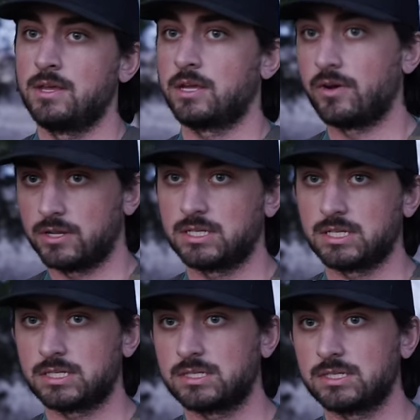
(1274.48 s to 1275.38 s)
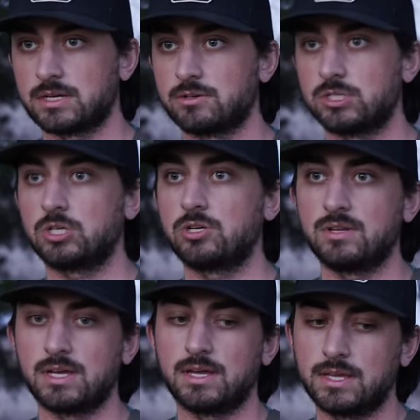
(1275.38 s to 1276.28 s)
you know, at the distances I was just
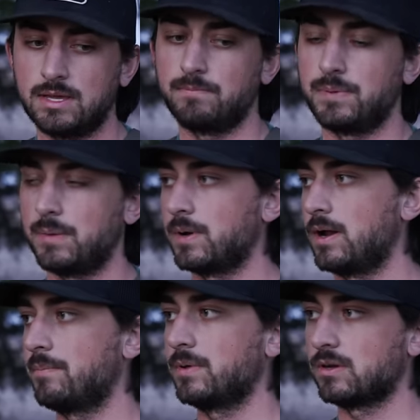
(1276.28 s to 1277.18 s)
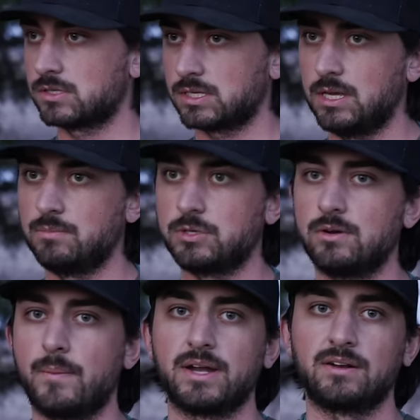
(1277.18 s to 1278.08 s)
shooting and keep bumping up and just keep
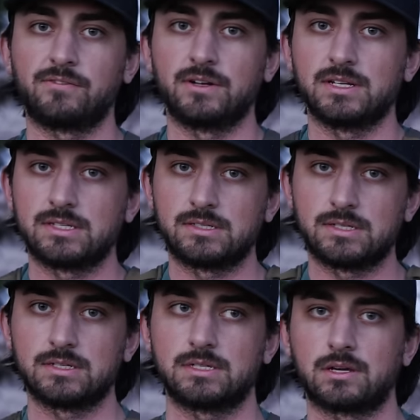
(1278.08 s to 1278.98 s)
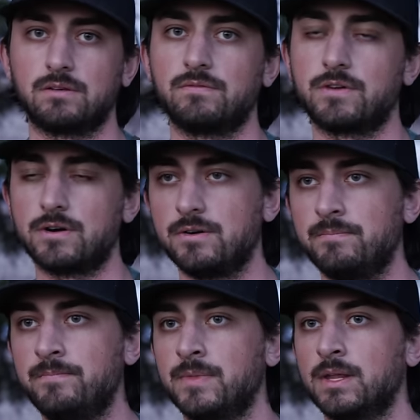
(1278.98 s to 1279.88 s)
shooting them at different distances to
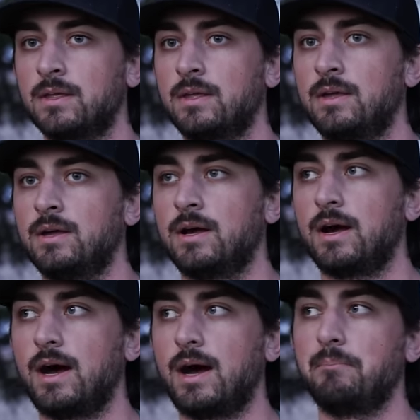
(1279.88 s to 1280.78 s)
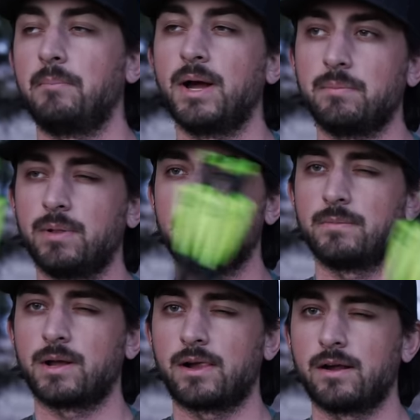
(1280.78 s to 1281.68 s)
confirm. Might play with
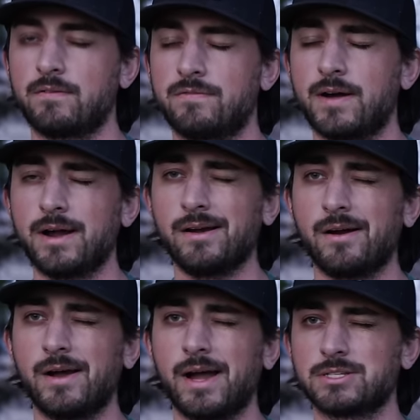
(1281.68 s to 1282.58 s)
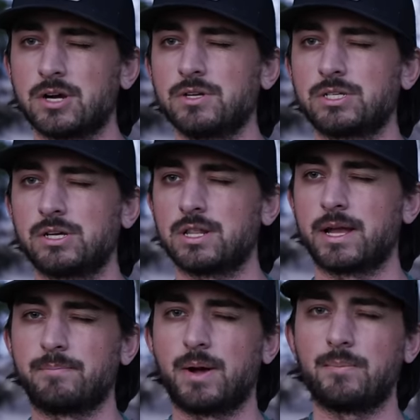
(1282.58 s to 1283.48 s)
my clarifier. It's always good to
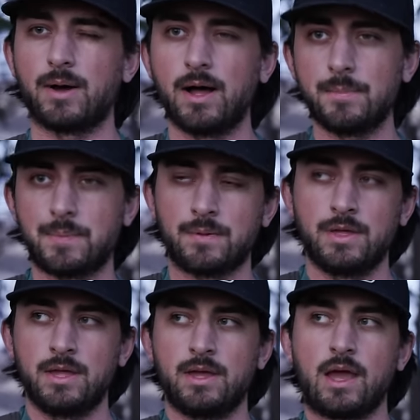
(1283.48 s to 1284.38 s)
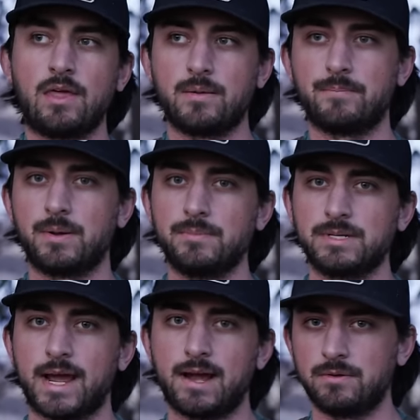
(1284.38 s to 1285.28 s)
like bump up and then bump
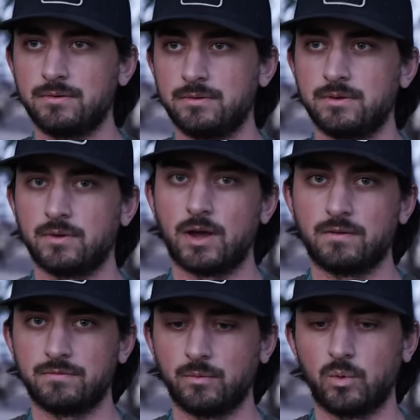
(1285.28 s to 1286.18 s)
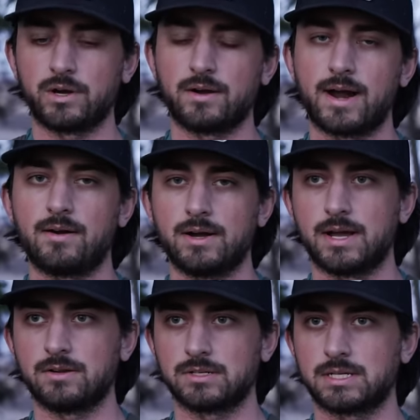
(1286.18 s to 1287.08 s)
down of where you're at right
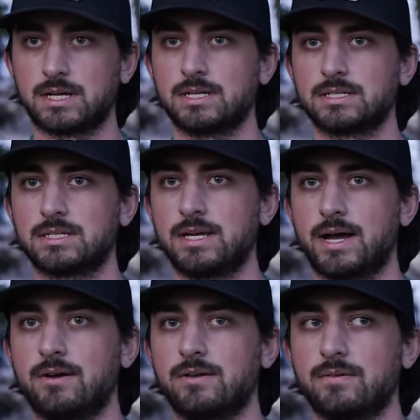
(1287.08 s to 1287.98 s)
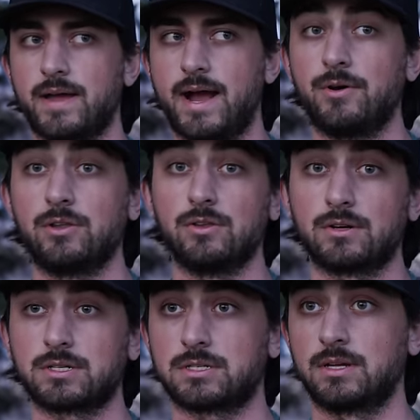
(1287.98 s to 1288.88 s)
now just to kind of see how it
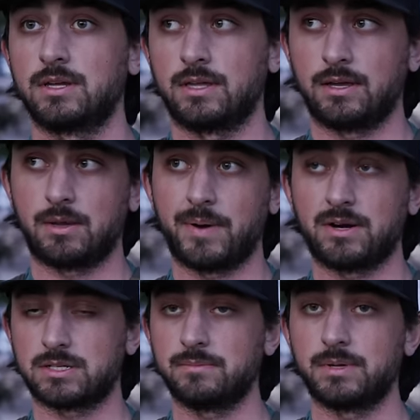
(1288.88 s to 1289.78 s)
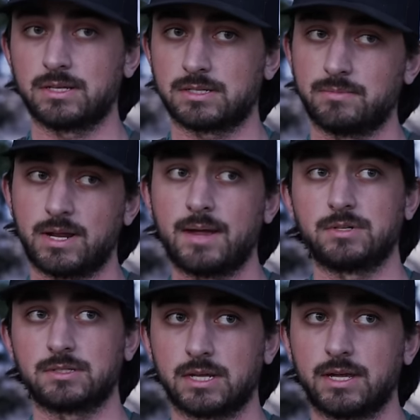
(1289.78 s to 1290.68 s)
looks in comparison, because sometimes
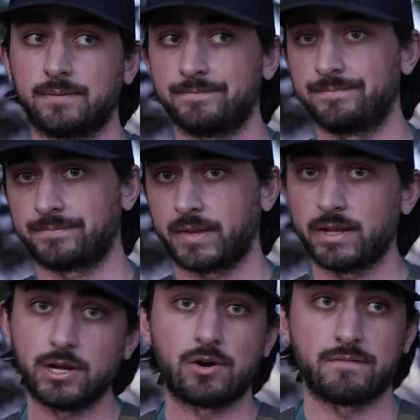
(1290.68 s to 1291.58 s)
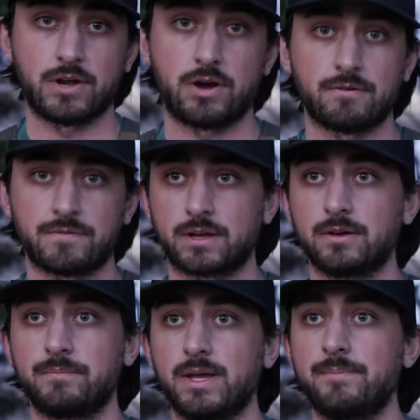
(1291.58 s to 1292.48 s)
it's like we don't even know if it
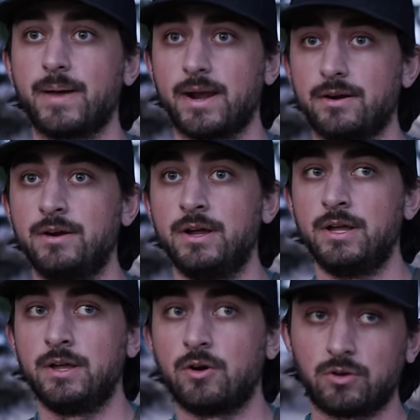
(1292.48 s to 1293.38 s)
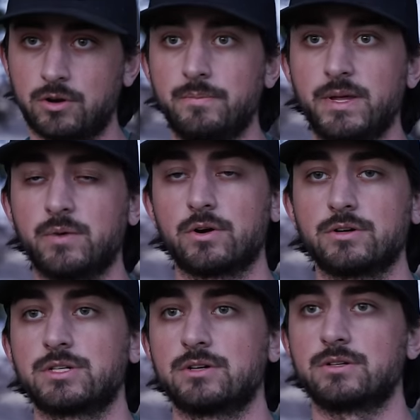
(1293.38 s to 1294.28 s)
could be a better or could be
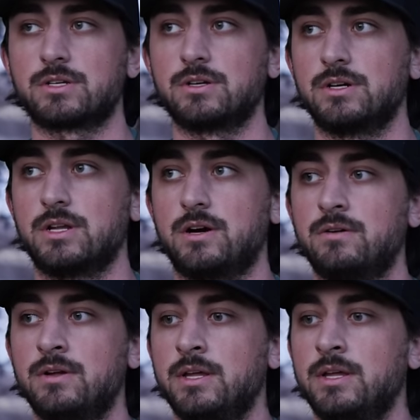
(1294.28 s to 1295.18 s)
worse, so it's good to know.